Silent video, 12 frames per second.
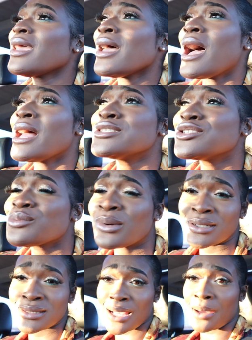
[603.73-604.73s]
i just
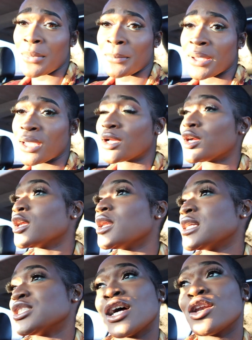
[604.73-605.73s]
wanted to come up here
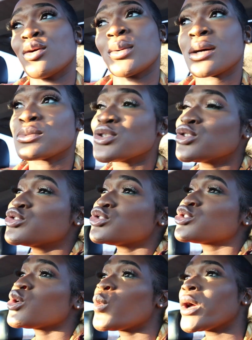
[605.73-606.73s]
let y'all know what i was
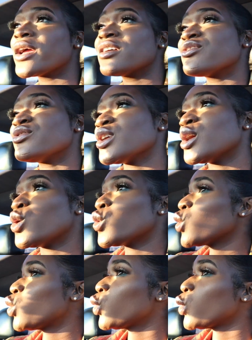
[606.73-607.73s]
doing real
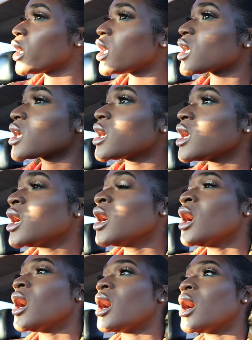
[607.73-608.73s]
quick
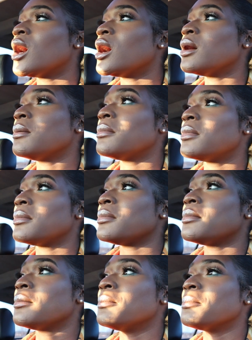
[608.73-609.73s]
um
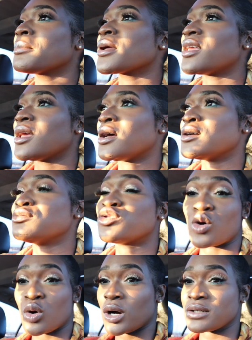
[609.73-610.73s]
yeah
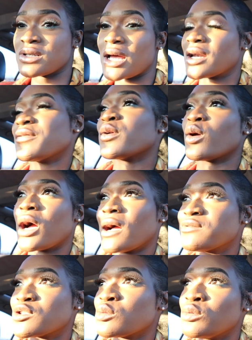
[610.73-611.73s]
don't go outside if you don't
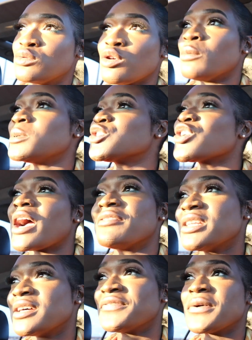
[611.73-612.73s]
have to don't be
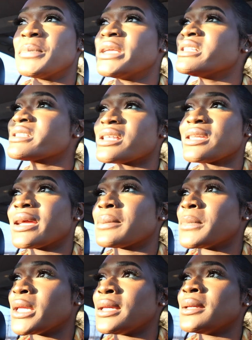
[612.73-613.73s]
traveling for pizza like
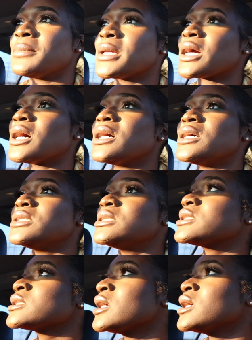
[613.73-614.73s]
me because